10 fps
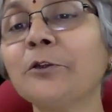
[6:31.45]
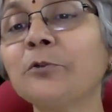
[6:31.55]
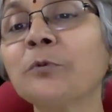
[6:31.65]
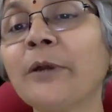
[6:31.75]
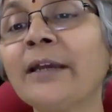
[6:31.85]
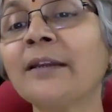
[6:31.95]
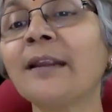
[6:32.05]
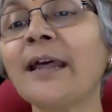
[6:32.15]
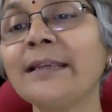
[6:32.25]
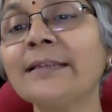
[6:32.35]
to
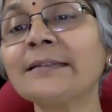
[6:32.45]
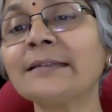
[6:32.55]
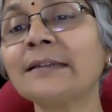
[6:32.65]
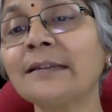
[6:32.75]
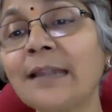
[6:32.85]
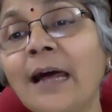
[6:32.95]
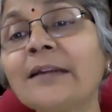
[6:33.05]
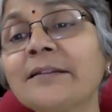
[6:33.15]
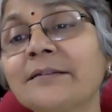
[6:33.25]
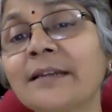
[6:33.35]
analyze a
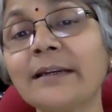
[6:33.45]
large